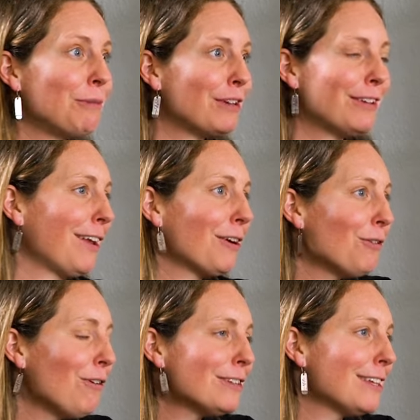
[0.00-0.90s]
that we couldn't get
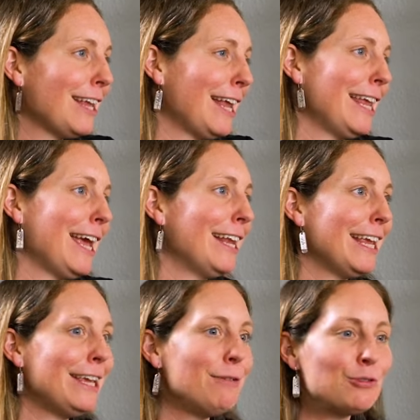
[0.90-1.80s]
across, and
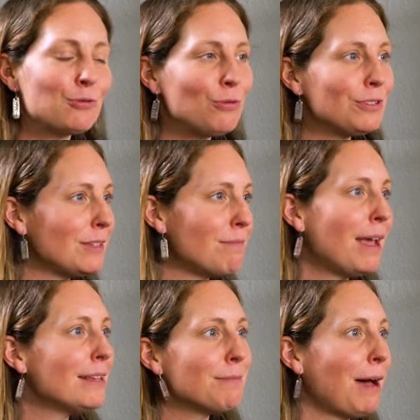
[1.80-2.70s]
he draws these
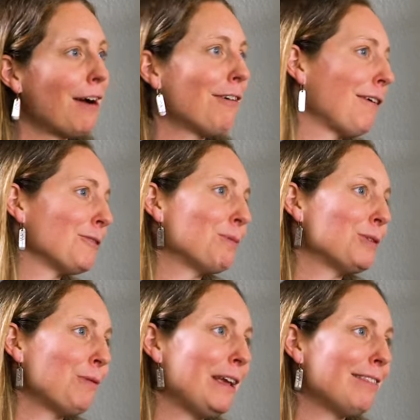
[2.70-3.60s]
amazing parallels
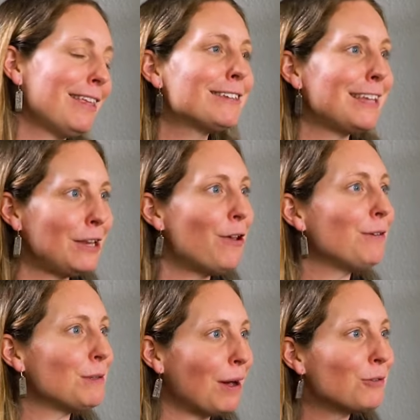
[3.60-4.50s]
between things he
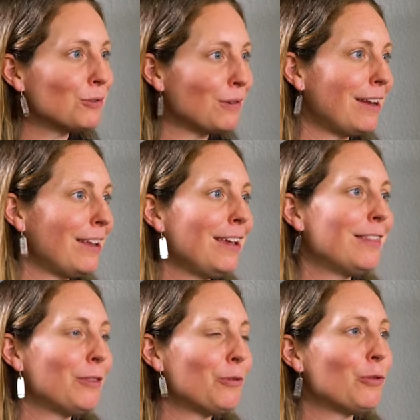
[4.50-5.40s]
knows about already
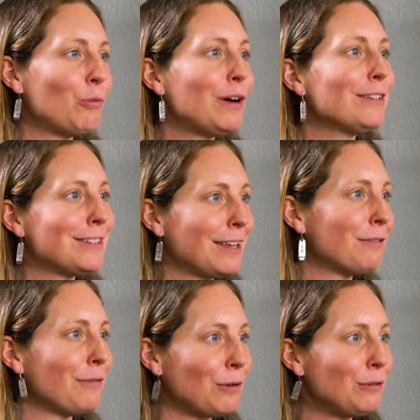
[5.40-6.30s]
and the world as
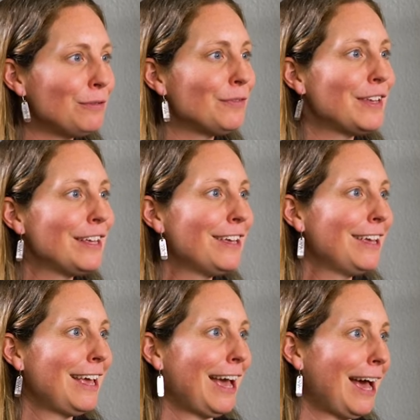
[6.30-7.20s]
it evolved
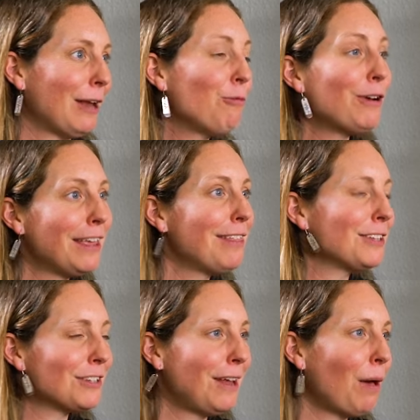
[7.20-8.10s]
and what he
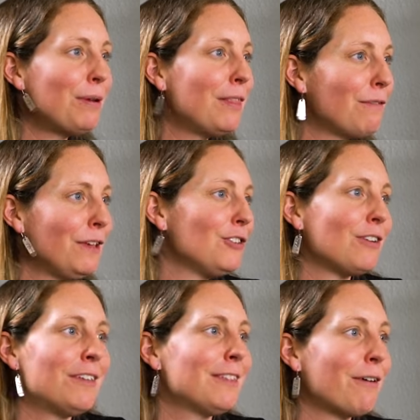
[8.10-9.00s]
thinks could happen in the
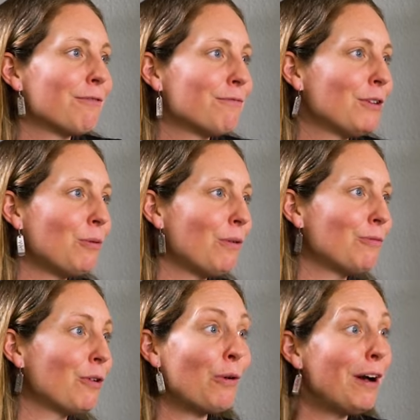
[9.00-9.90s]
future. I think that
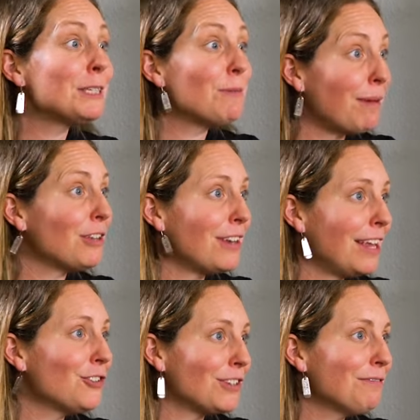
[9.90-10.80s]
requires some
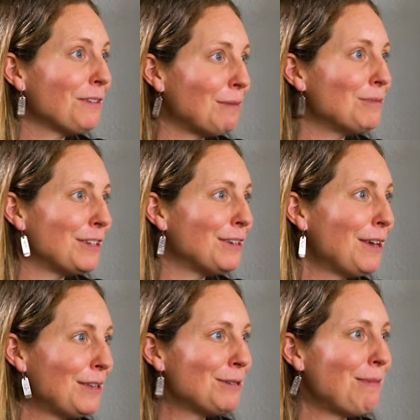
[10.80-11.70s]
imagination for him to
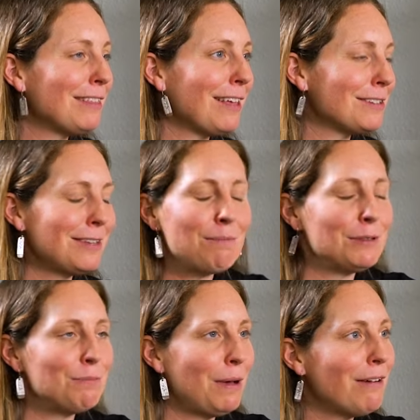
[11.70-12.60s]
make that step,
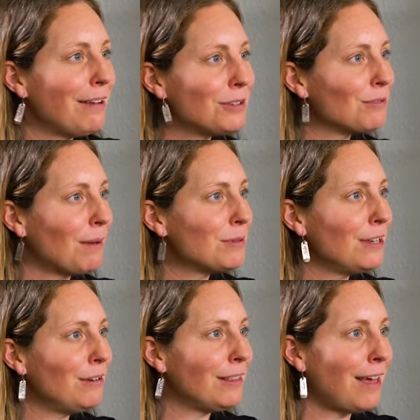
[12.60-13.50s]
but the parallels are
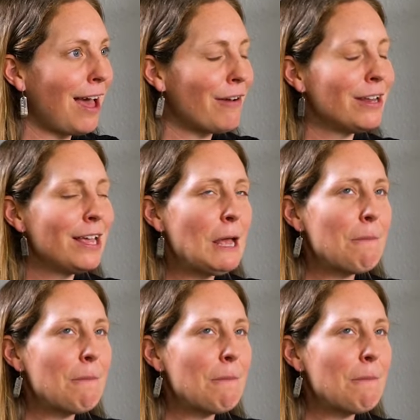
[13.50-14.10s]
absolutely there.